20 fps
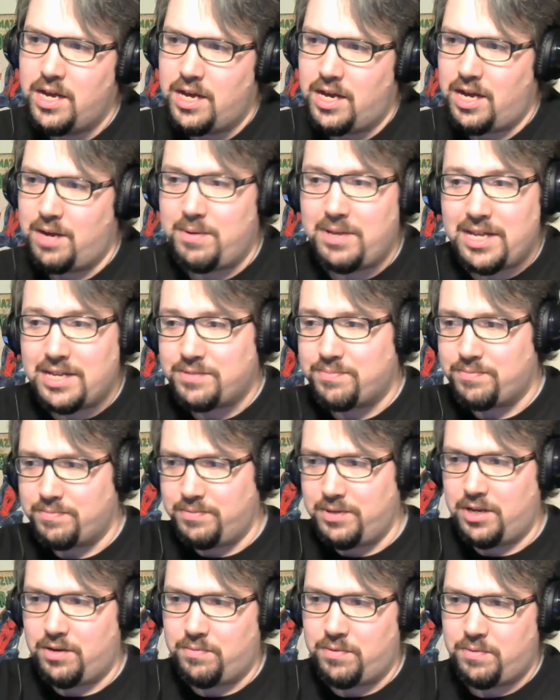I mean, that's,
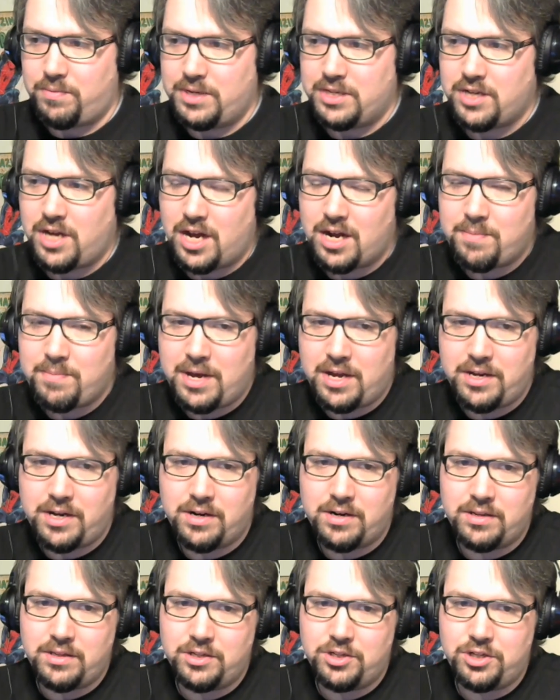you know, what we talk about
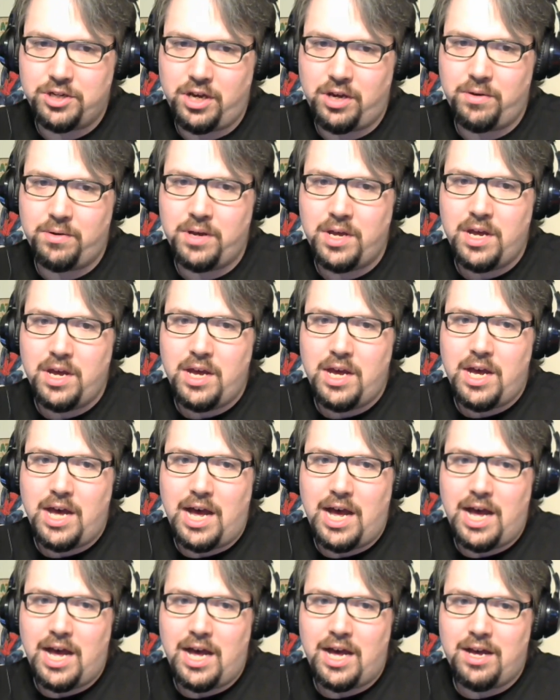here on the show.
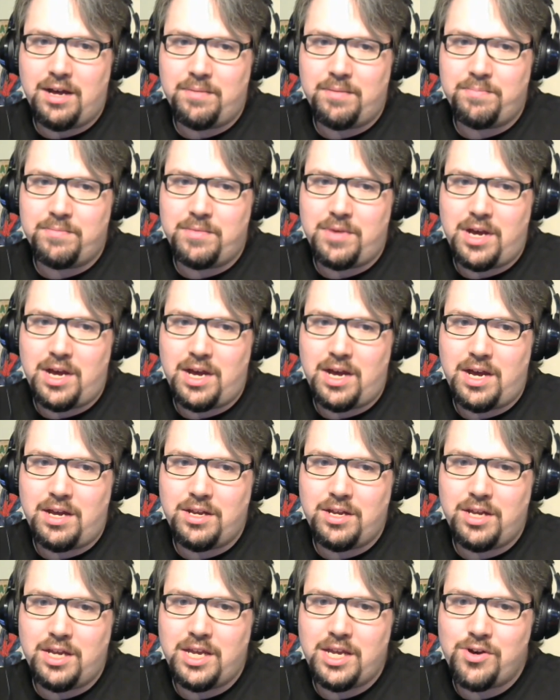Um, uh,
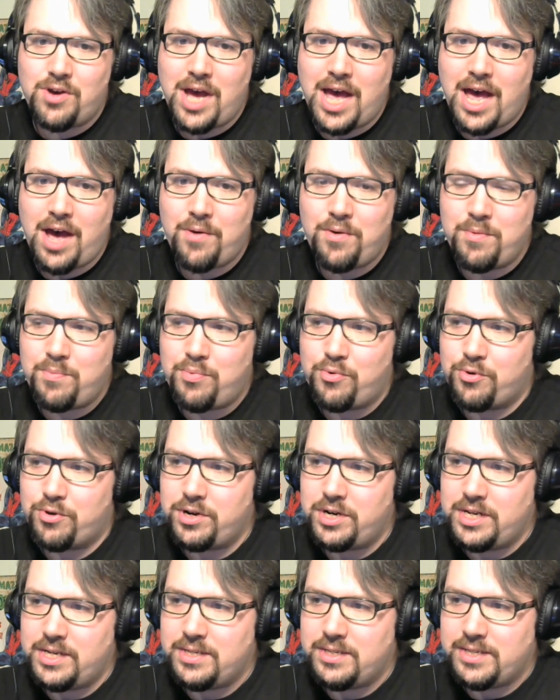you know, how
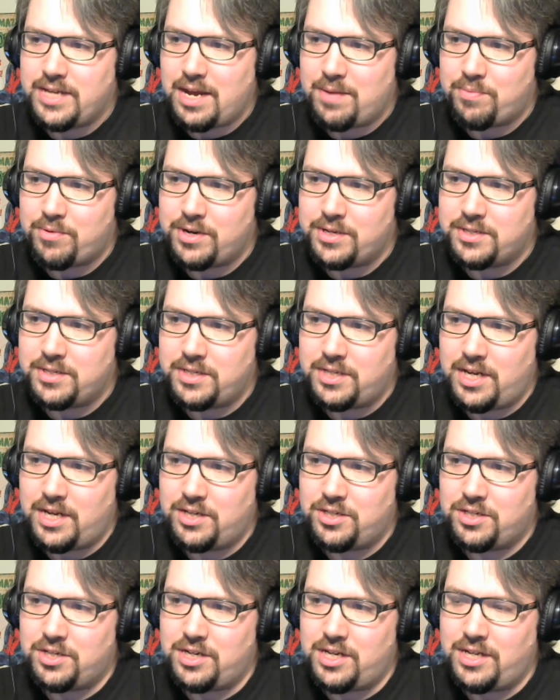important is that
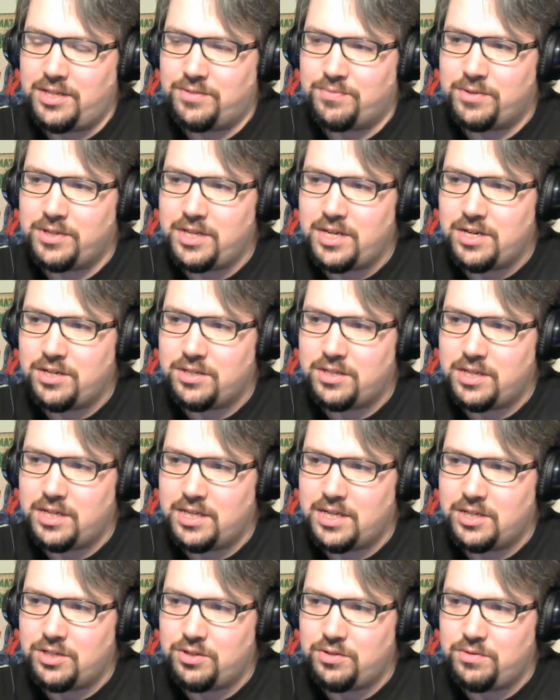presentation? It's really
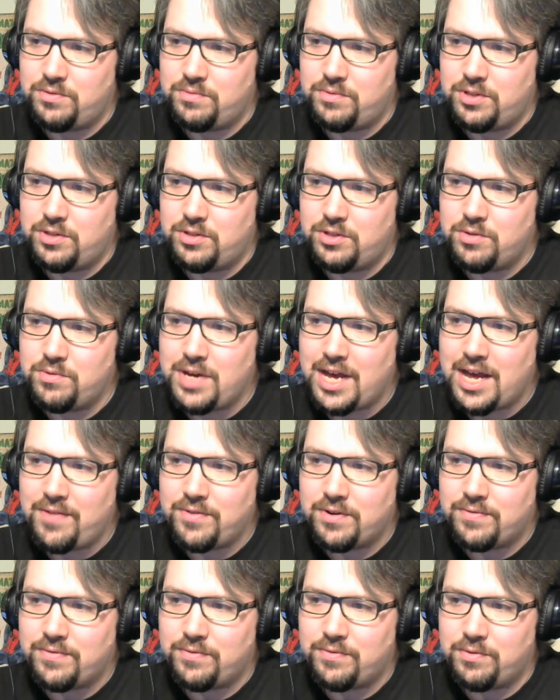interesting that you you do
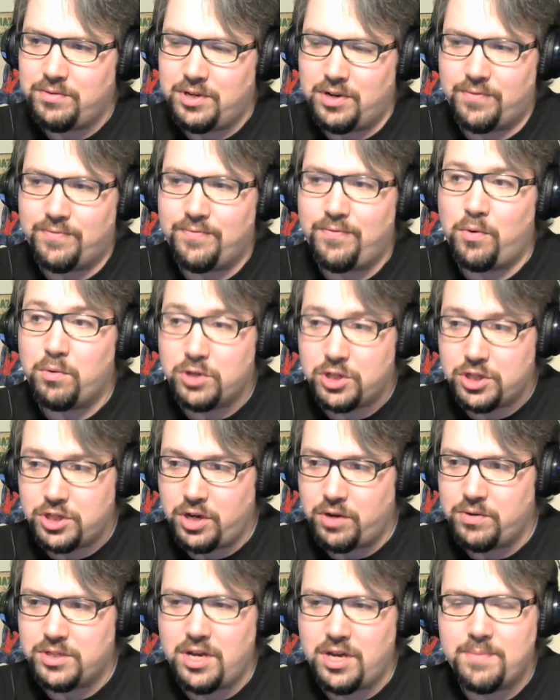have your full, your full
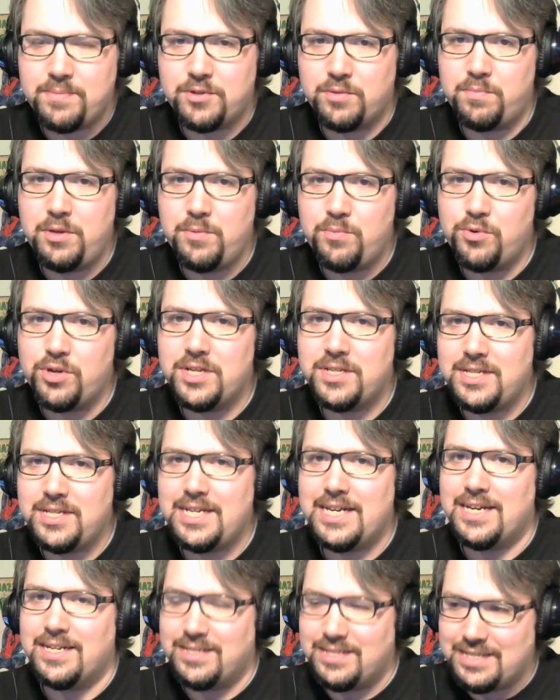shows up, so people can
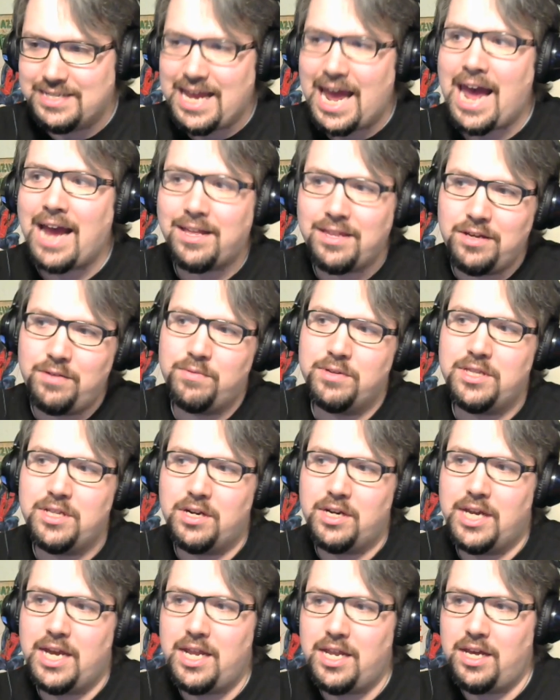see exactly what
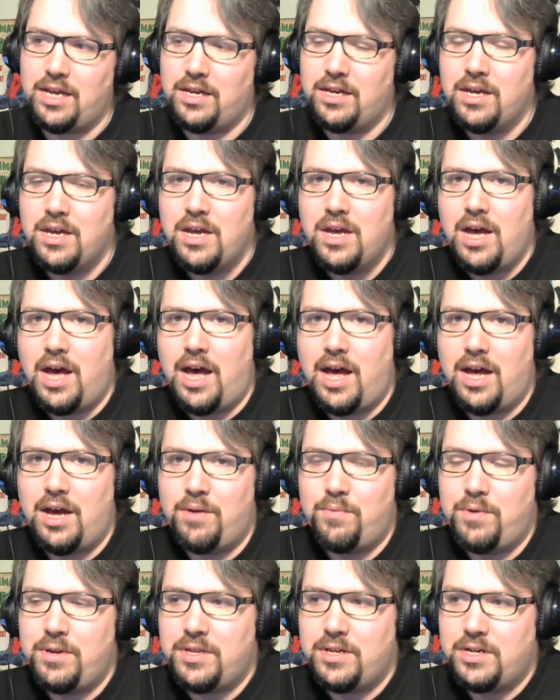they're getting
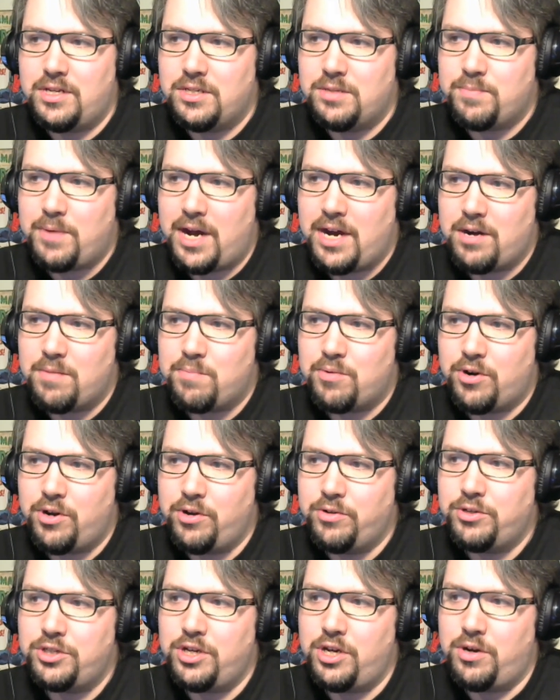uh, with an Inspire
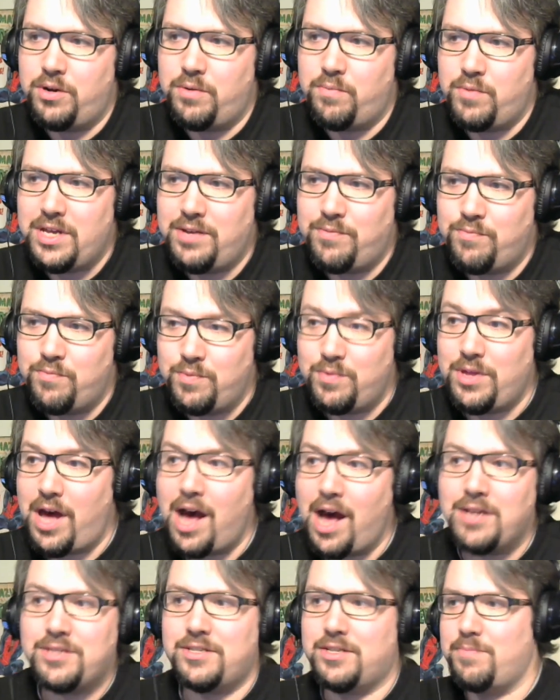Pro show. And we, we
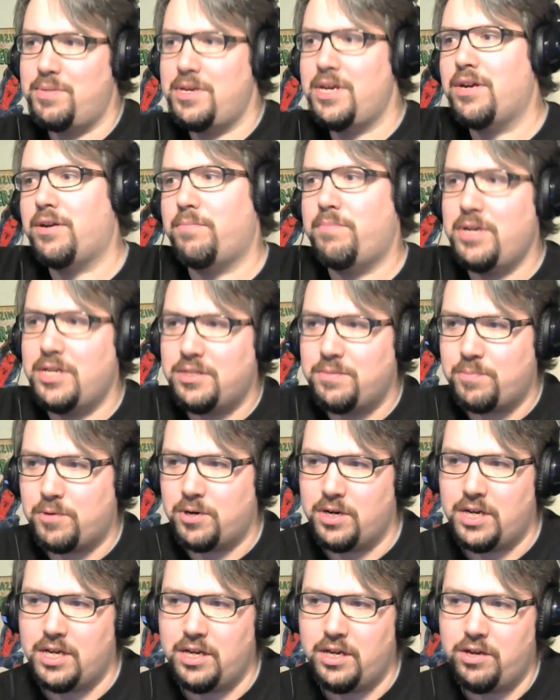us up here in
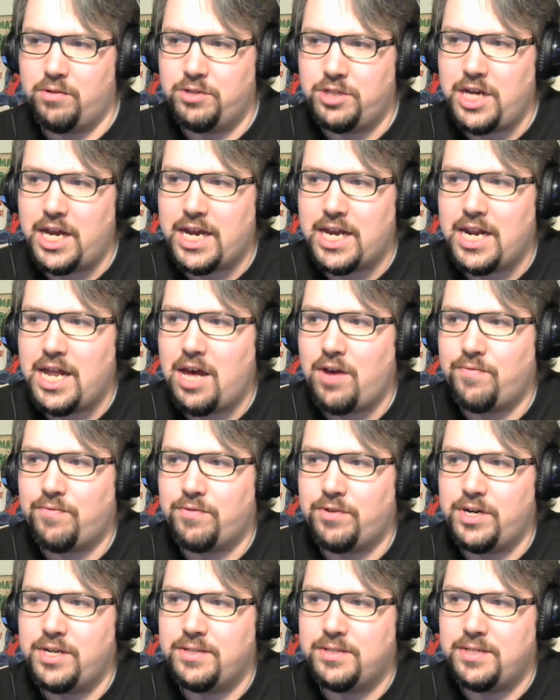Pittsburgh can go check it out,
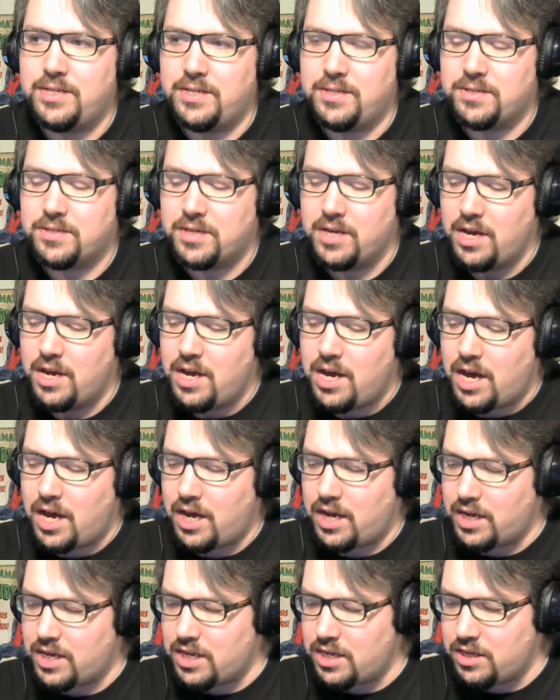for instance.
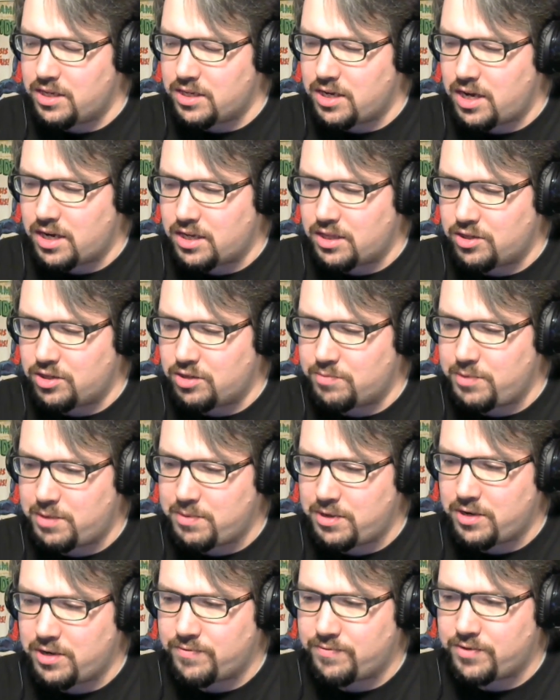Uh, can you talk a little bit
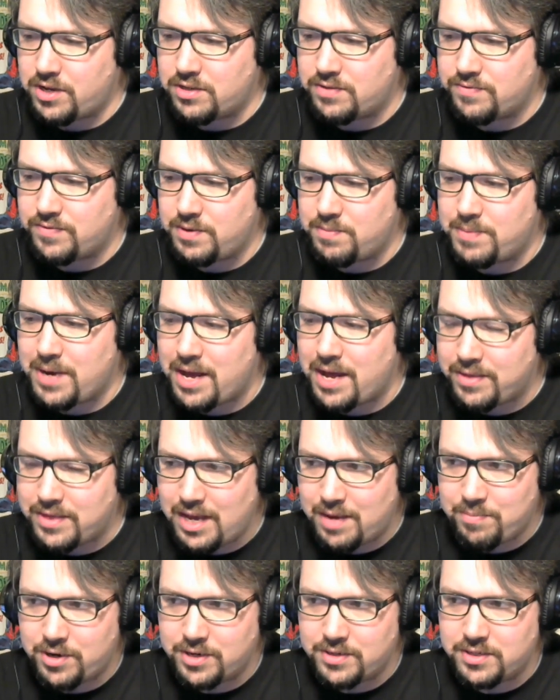about your philosophy about
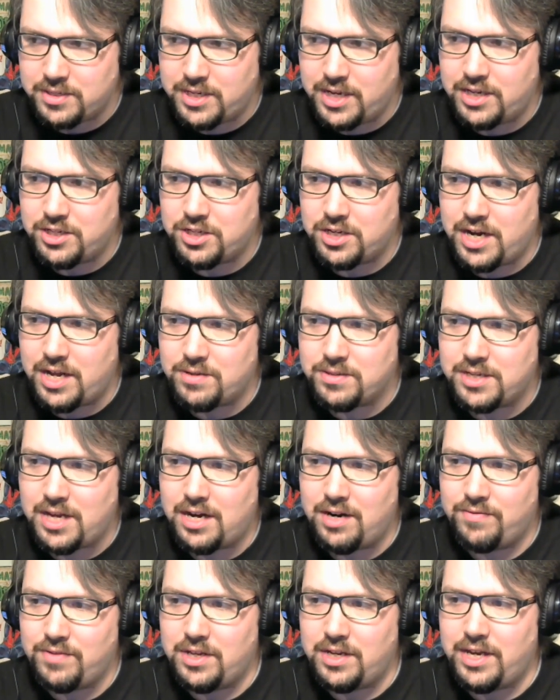that presentation
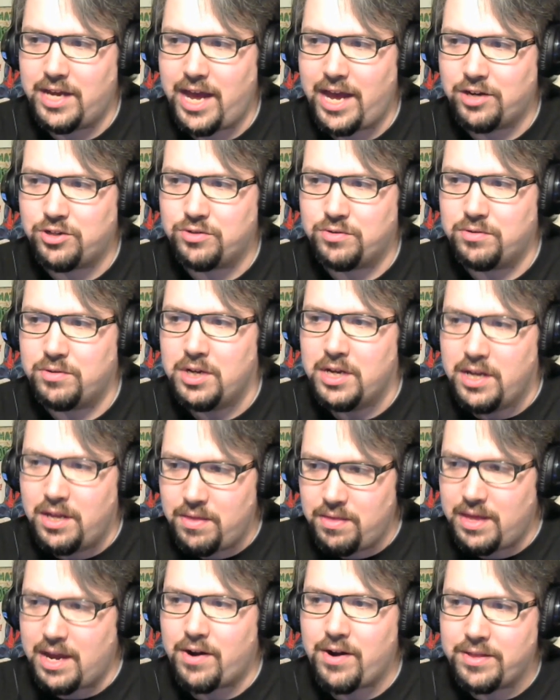outside of the actual
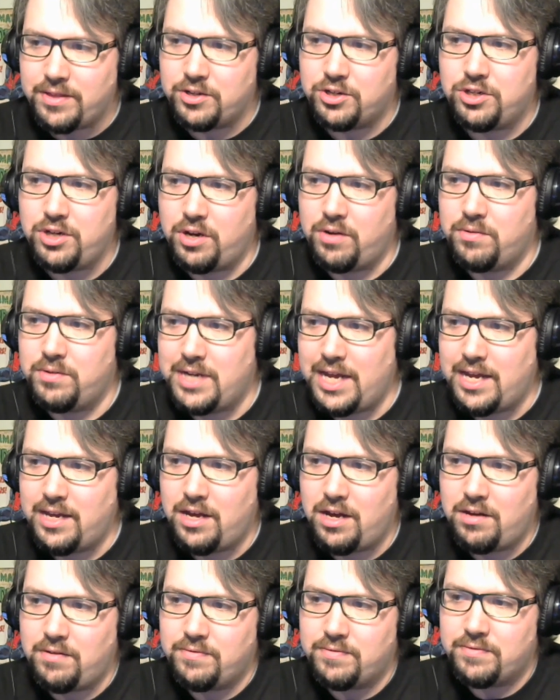there at the show day
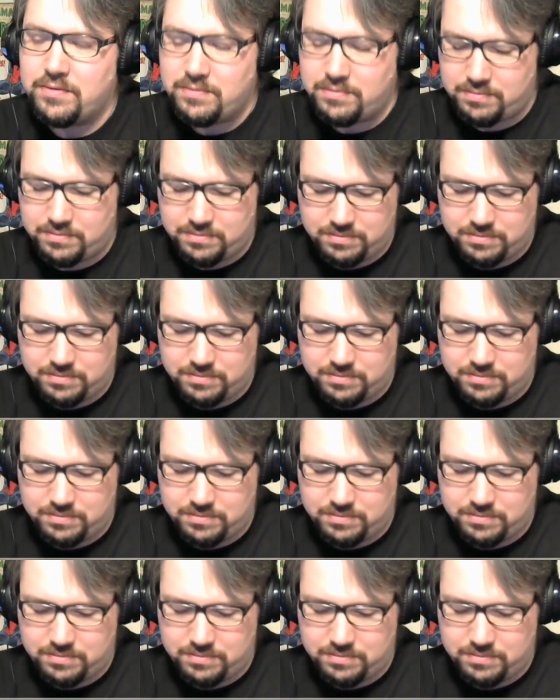of?